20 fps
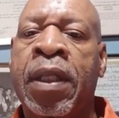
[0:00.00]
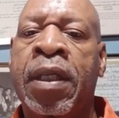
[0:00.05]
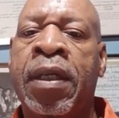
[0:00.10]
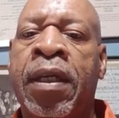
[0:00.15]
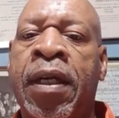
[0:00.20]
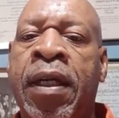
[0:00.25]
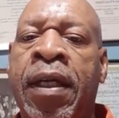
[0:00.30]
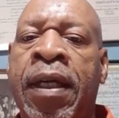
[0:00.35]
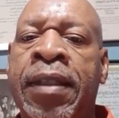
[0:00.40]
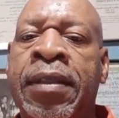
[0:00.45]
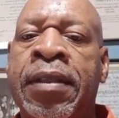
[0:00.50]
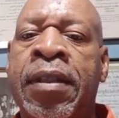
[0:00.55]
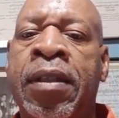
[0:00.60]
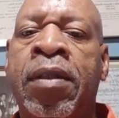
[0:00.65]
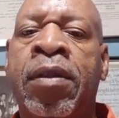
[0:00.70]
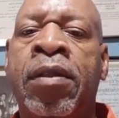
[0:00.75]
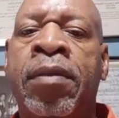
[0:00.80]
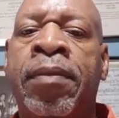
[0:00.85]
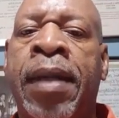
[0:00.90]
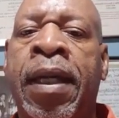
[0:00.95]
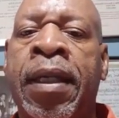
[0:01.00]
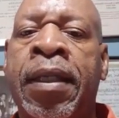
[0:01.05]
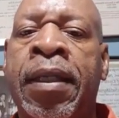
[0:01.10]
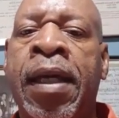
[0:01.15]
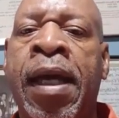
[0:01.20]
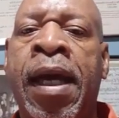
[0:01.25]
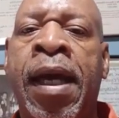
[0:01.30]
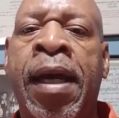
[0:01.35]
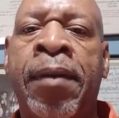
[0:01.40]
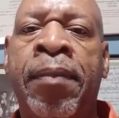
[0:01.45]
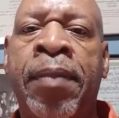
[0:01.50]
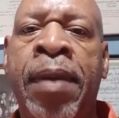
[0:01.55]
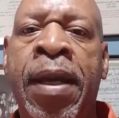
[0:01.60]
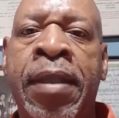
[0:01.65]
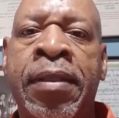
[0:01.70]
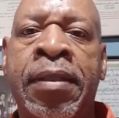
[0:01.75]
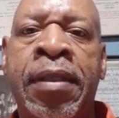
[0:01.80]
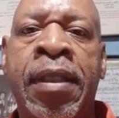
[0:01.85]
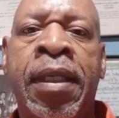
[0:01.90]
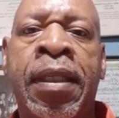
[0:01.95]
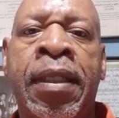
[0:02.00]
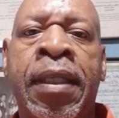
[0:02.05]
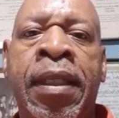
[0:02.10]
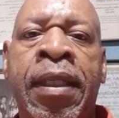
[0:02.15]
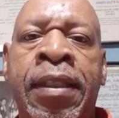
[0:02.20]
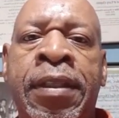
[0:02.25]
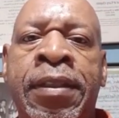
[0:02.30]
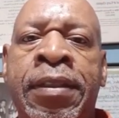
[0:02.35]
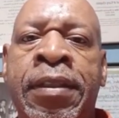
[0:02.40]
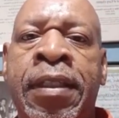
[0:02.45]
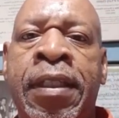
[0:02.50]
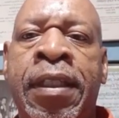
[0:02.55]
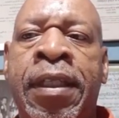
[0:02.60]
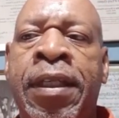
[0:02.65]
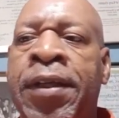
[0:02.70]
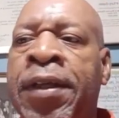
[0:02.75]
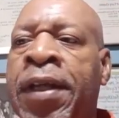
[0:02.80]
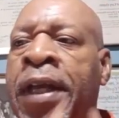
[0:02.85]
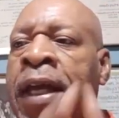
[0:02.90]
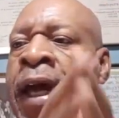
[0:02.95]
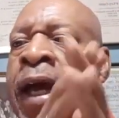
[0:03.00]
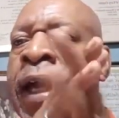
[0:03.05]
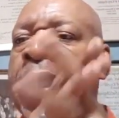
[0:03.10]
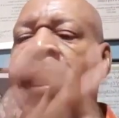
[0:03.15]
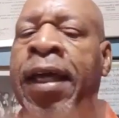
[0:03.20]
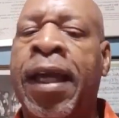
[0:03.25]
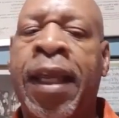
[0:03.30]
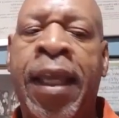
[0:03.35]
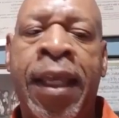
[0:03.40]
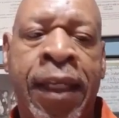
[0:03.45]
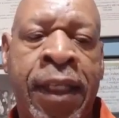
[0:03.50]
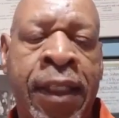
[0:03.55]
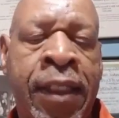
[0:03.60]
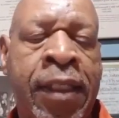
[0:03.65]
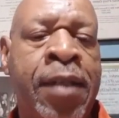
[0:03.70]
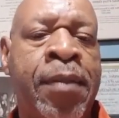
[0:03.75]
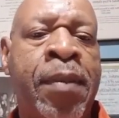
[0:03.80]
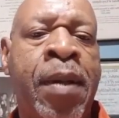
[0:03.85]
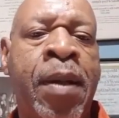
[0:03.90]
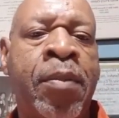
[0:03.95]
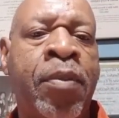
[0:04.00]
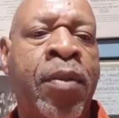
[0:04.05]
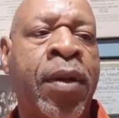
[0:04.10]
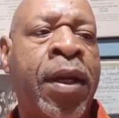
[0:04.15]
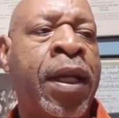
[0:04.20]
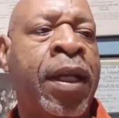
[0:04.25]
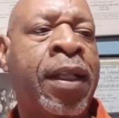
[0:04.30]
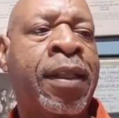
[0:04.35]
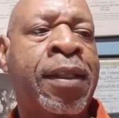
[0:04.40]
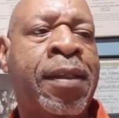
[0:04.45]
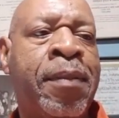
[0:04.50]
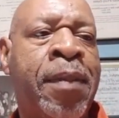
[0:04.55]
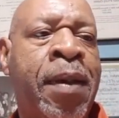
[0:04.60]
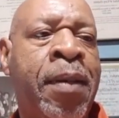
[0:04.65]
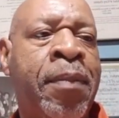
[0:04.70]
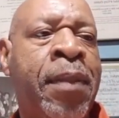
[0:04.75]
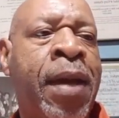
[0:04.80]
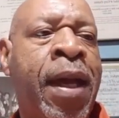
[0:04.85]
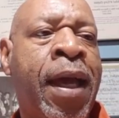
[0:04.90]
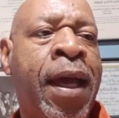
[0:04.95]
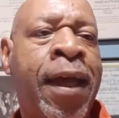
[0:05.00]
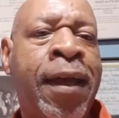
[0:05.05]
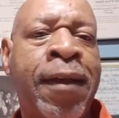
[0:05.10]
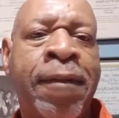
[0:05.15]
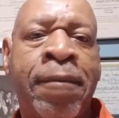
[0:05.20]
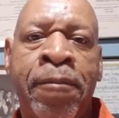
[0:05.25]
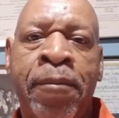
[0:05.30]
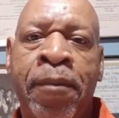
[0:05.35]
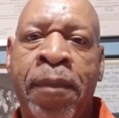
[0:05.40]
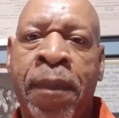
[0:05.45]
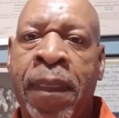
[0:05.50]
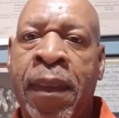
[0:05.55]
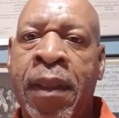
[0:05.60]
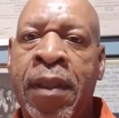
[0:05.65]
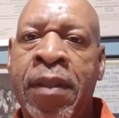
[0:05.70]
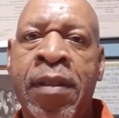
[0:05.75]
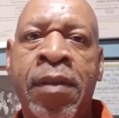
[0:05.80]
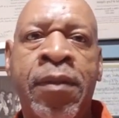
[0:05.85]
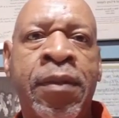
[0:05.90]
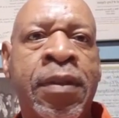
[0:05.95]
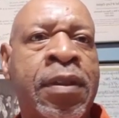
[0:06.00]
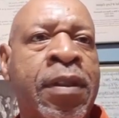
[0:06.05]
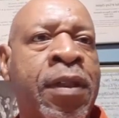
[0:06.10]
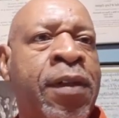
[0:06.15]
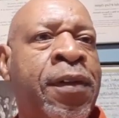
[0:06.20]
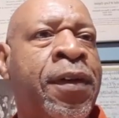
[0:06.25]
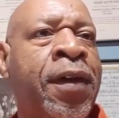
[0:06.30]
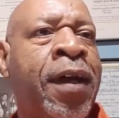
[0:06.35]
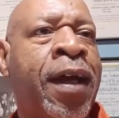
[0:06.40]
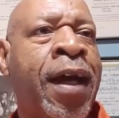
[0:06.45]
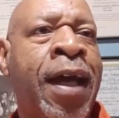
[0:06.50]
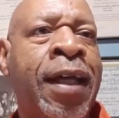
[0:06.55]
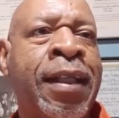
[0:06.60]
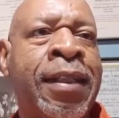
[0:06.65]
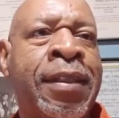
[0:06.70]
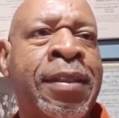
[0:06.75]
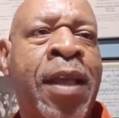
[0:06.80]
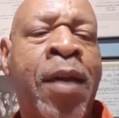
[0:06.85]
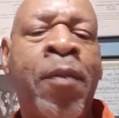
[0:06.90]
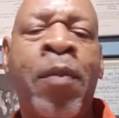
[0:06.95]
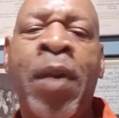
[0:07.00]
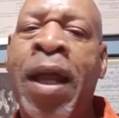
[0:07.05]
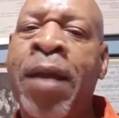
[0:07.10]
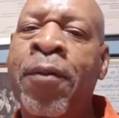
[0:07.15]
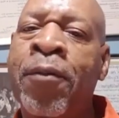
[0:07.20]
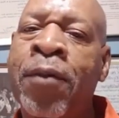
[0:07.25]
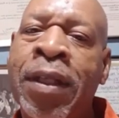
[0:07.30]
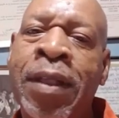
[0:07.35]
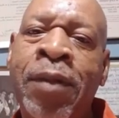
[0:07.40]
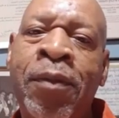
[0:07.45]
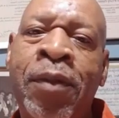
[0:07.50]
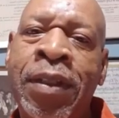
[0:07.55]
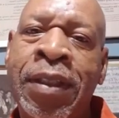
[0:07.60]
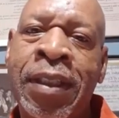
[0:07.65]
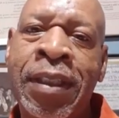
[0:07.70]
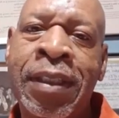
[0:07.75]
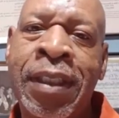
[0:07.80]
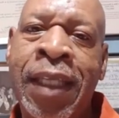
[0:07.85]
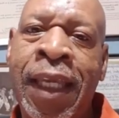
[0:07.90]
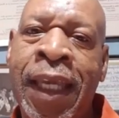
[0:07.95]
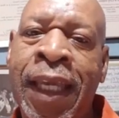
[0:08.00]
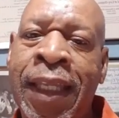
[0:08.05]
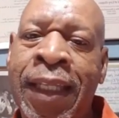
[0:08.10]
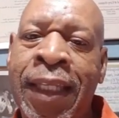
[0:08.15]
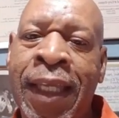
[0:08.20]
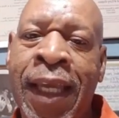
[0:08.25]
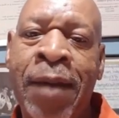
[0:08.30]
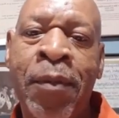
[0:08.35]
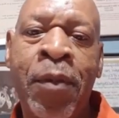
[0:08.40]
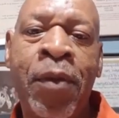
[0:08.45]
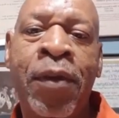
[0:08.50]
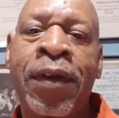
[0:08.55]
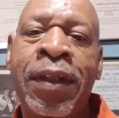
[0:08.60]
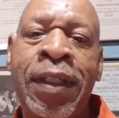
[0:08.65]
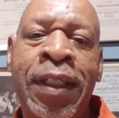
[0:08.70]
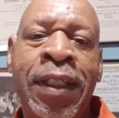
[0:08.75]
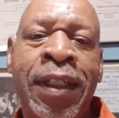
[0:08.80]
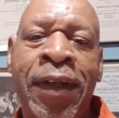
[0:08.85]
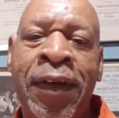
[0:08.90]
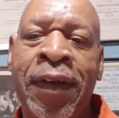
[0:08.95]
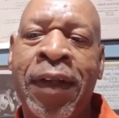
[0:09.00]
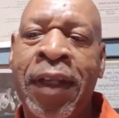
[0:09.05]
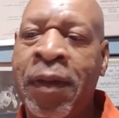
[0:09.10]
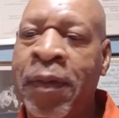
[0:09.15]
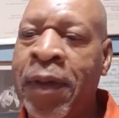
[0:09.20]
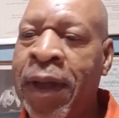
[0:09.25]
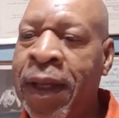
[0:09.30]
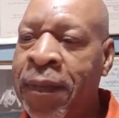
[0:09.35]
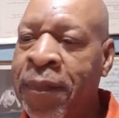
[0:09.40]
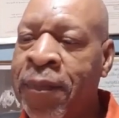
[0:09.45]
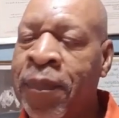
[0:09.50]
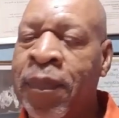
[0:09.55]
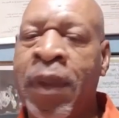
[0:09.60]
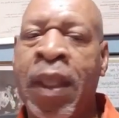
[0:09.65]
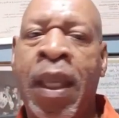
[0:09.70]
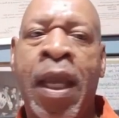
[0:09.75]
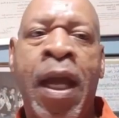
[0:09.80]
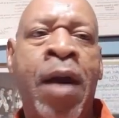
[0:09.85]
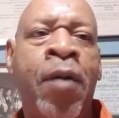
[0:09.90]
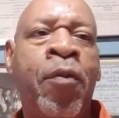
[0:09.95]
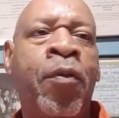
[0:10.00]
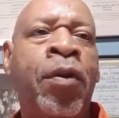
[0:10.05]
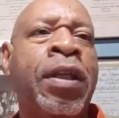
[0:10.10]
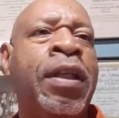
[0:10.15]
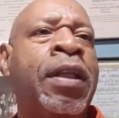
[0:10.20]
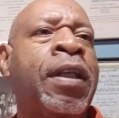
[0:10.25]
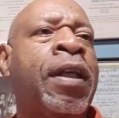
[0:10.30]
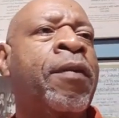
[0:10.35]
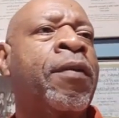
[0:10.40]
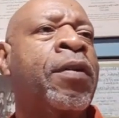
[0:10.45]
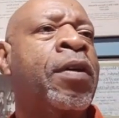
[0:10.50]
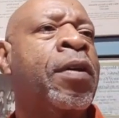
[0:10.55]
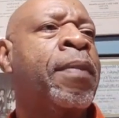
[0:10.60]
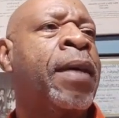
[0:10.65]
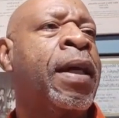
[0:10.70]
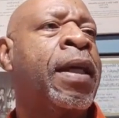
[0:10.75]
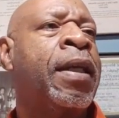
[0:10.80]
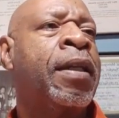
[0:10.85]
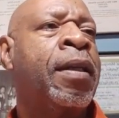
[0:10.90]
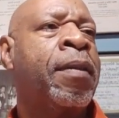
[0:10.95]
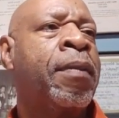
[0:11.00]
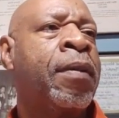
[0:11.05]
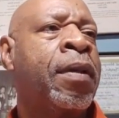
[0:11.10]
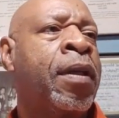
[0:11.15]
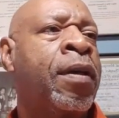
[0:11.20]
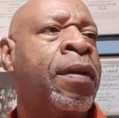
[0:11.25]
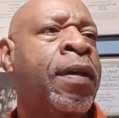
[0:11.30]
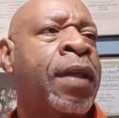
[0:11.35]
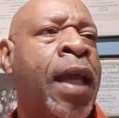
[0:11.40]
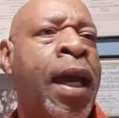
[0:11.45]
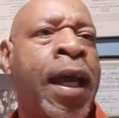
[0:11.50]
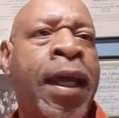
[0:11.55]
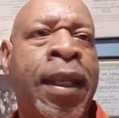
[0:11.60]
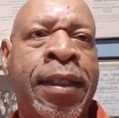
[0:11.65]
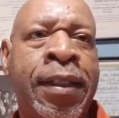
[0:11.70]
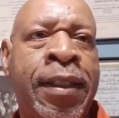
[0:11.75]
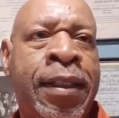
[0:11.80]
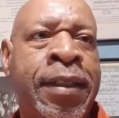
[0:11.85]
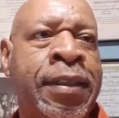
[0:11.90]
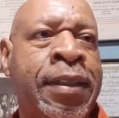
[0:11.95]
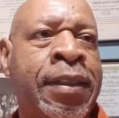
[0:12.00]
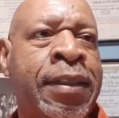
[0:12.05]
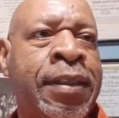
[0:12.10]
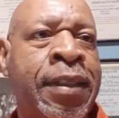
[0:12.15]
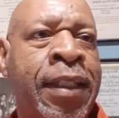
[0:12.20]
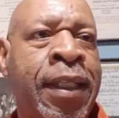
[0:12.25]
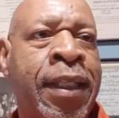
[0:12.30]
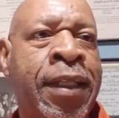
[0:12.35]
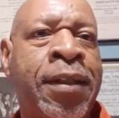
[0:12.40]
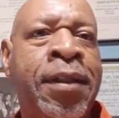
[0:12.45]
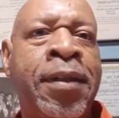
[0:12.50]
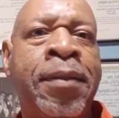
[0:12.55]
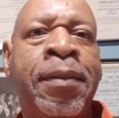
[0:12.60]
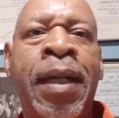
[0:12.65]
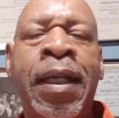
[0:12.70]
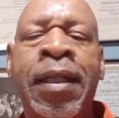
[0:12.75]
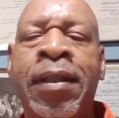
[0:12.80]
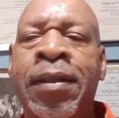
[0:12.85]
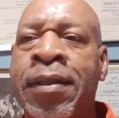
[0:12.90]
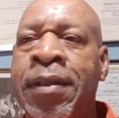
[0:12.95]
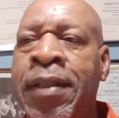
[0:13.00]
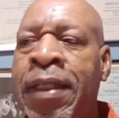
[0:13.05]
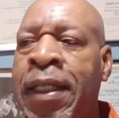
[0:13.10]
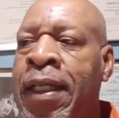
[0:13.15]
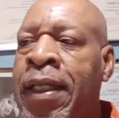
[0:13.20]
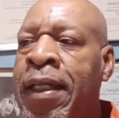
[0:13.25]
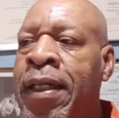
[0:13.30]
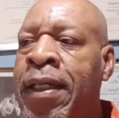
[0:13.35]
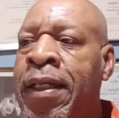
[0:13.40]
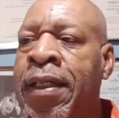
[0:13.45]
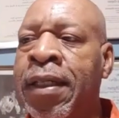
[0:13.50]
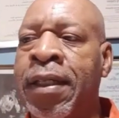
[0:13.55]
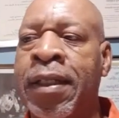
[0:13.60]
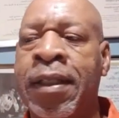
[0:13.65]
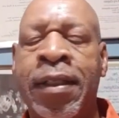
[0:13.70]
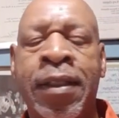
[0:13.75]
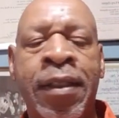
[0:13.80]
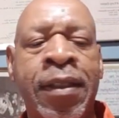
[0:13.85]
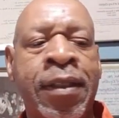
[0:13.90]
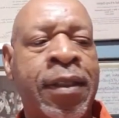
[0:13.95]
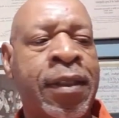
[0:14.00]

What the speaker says: I said, oh my God, Pastor L.L. is in there. I got to clear my brain, clear my mind, see what's going on. But I really want this candy. I'm going in there anyway. I went in there when nobody never heard of it, and she said, oh, Michael, got